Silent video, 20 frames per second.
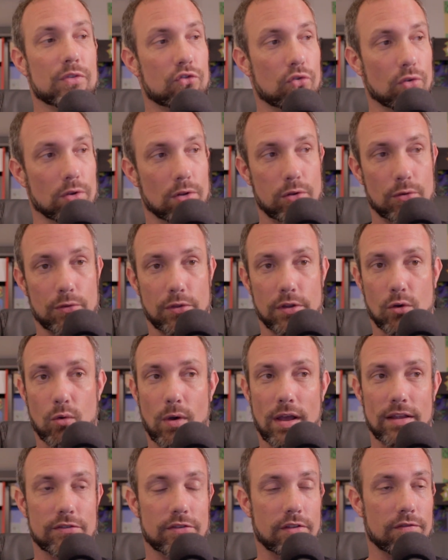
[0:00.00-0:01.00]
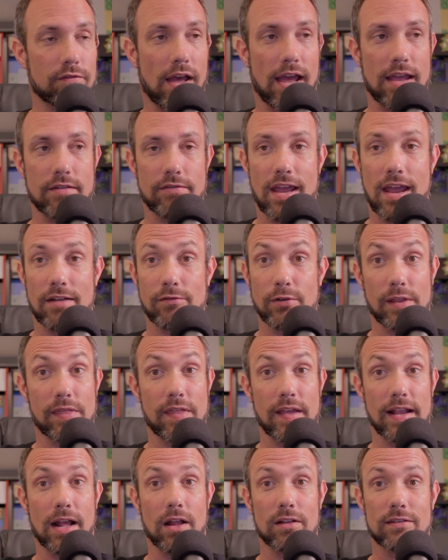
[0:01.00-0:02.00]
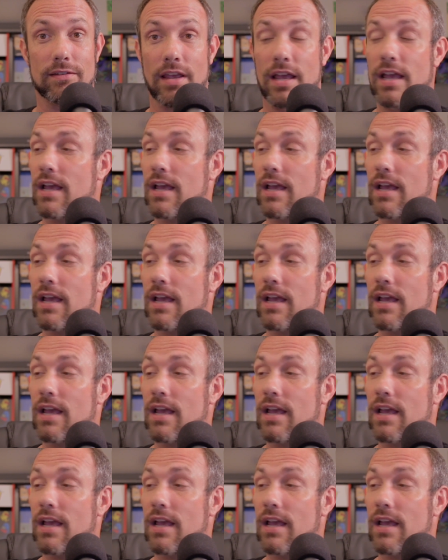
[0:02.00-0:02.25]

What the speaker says: to include the Quest, the Vive, everything else,